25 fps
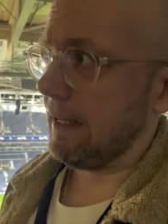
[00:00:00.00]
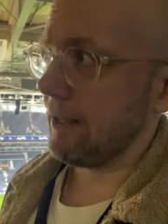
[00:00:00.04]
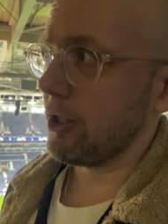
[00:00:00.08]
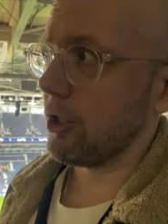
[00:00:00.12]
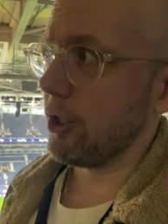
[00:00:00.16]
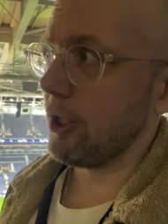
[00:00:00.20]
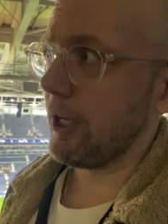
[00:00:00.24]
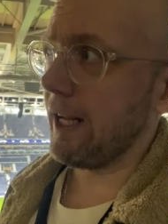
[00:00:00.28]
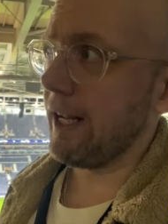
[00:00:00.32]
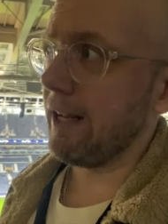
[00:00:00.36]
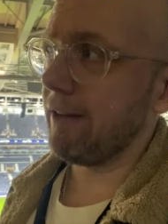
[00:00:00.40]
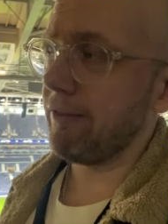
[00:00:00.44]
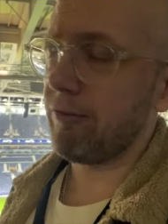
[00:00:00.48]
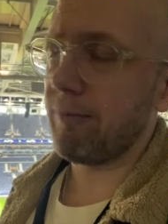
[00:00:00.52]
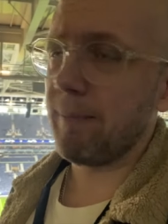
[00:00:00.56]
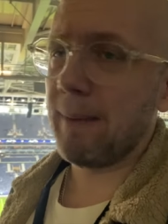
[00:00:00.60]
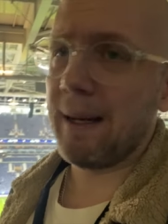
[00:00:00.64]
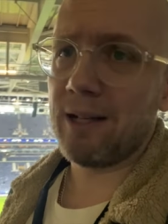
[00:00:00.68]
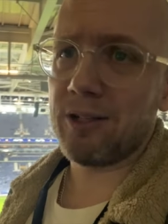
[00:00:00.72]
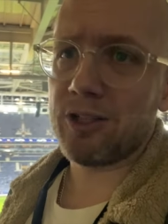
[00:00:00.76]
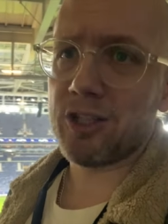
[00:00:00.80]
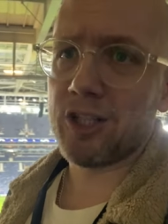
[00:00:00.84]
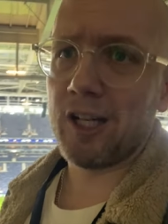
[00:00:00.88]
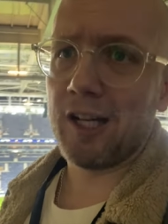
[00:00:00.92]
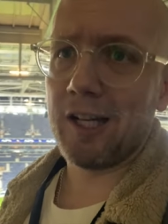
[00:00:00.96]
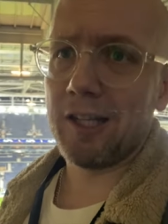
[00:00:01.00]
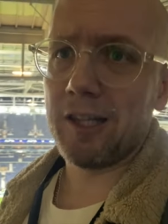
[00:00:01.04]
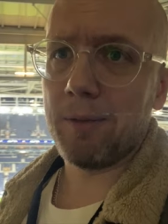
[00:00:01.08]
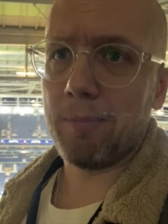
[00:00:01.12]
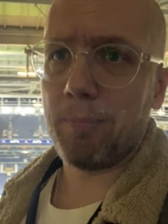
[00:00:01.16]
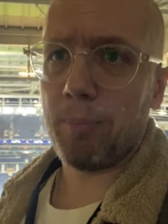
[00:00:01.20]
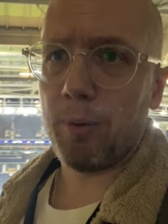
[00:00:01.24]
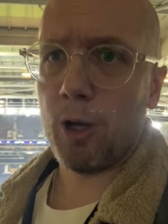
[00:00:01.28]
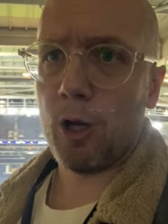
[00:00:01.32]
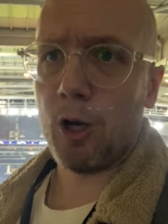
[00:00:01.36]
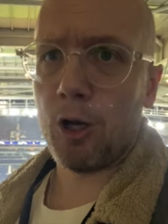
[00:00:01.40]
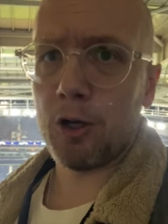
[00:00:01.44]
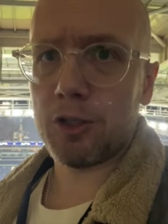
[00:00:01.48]
Good hit from outside the
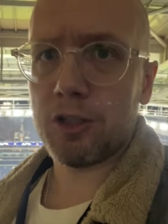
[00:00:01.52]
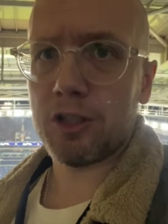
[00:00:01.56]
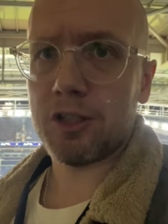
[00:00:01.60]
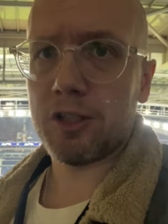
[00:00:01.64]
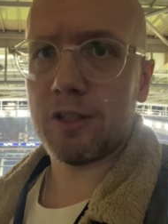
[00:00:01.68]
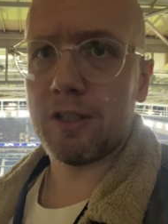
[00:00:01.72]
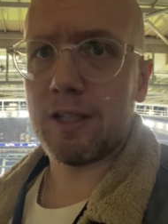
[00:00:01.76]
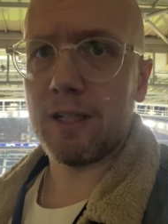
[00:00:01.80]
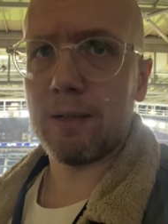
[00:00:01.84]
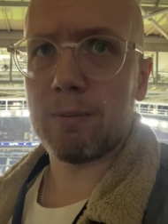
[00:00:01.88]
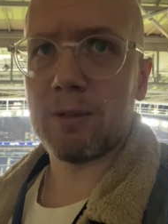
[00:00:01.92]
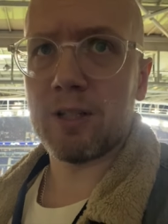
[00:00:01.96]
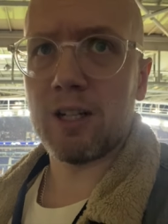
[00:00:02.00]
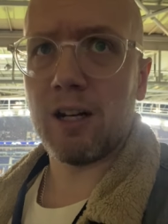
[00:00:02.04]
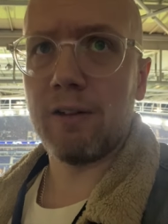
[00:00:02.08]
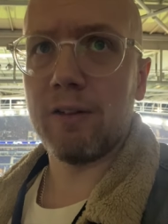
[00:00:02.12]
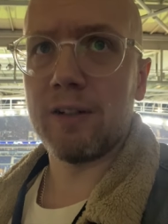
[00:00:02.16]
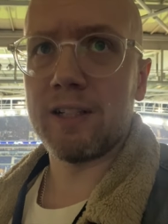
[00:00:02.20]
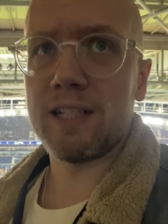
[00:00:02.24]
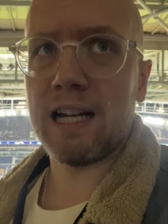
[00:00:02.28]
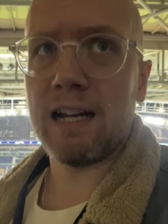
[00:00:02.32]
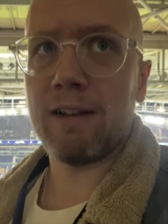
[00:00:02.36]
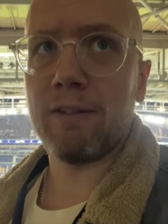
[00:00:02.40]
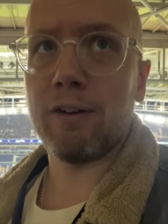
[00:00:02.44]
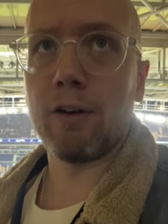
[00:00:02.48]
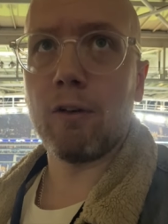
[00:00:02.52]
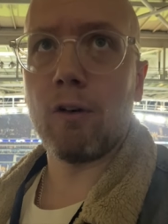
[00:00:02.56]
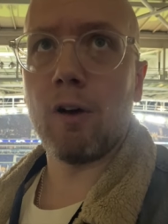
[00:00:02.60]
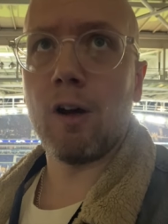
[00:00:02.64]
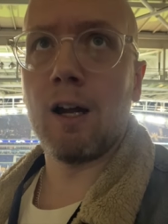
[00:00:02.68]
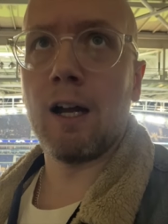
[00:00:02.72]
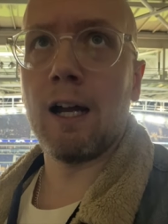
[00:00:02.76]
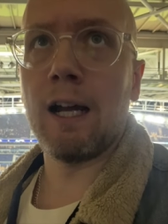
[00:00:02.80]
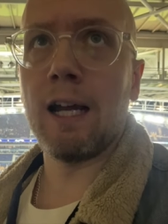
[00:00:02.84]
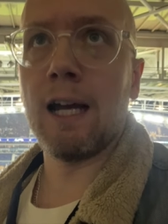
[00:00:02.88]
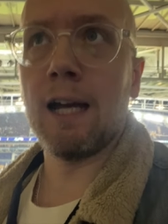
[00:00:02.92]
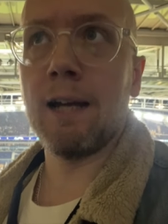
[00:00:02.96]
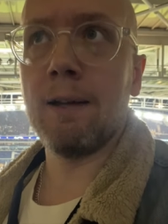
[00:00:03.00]
box, dipped over David
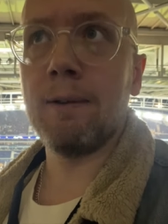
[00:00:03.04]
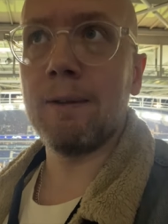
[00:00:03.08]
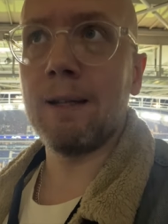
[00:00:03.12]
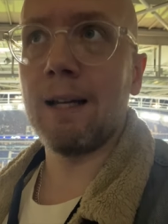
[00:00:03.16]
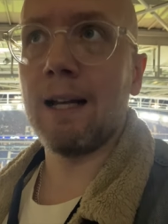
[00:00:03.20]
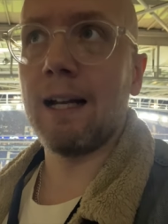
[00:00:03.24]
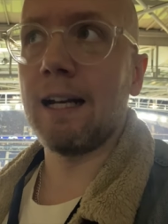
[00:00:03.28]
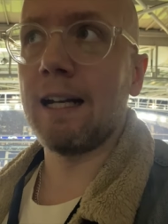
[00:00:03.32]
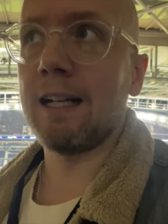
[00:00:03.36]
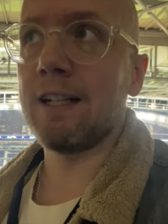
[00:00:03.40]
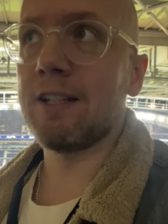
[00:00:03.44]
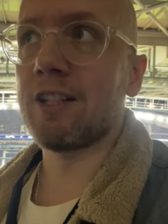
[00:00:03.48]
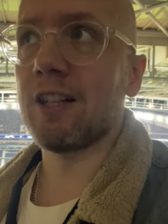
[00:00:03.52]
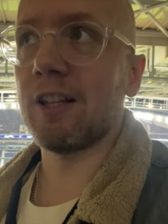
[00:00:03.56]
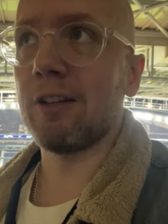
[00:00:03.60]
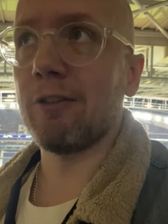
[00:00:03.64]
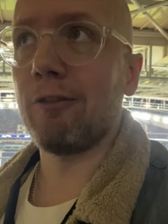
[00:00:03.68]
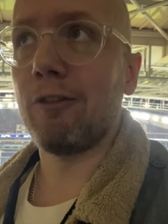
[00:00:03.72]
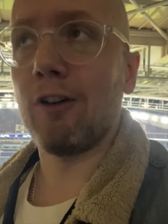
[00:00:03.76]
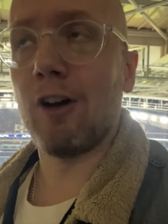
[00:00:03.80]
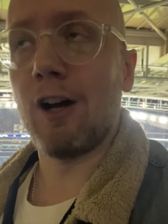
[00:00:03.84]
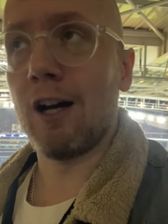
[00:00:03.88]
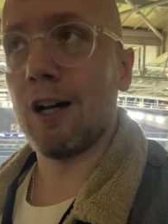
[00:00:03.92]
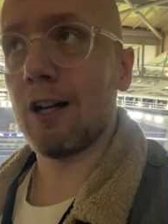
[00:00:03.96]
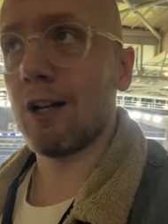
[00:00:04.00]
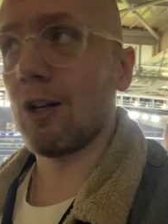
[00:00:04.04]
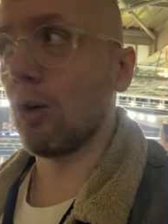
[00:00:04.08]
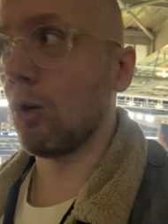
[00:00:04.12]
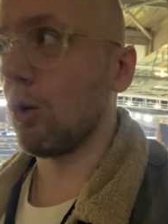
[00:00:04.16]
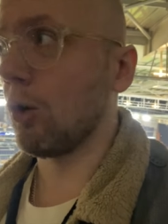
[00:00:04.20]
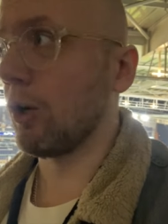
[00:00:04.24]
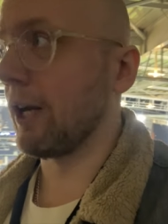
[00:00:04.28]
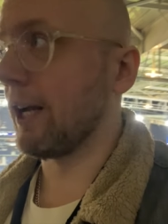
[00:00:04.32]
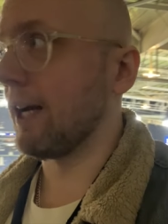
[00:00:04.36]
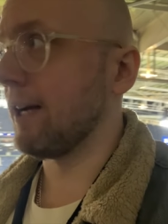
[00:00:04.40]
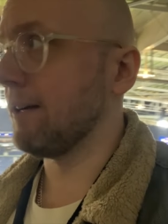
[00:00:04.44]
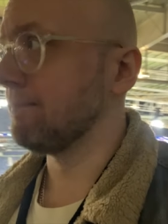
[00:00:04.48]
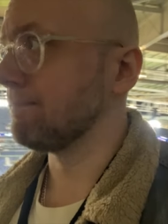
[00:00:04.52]
Raya and into the far
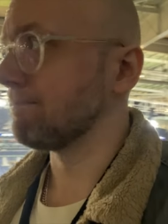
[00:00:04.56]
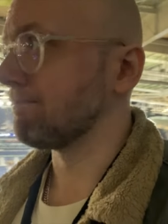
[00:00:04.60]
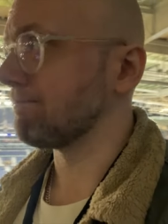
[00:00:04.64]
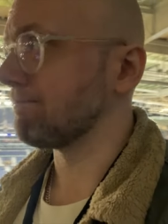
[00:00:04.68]
corner.